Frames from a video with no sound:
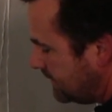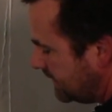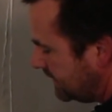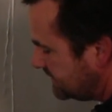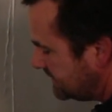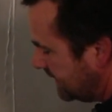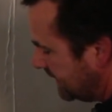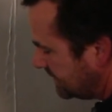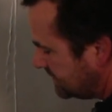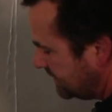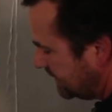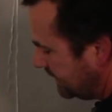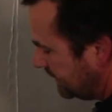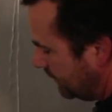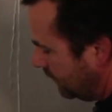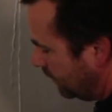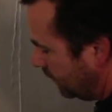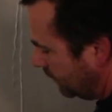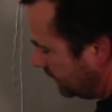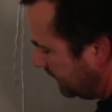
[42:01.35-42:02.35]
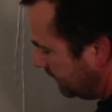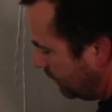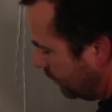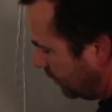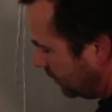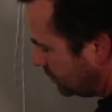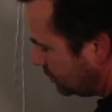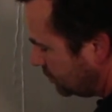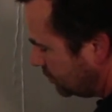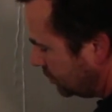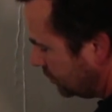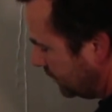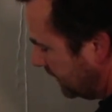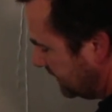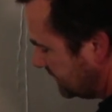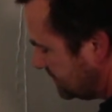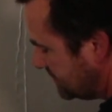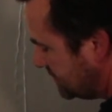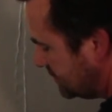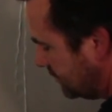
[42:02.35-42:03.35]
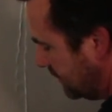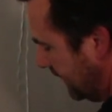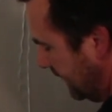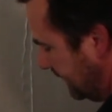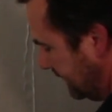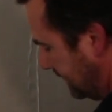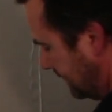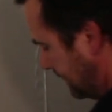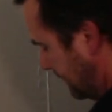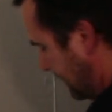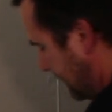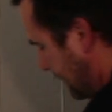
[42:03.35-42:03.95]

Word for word: it's actually gonna hold it more true and straight.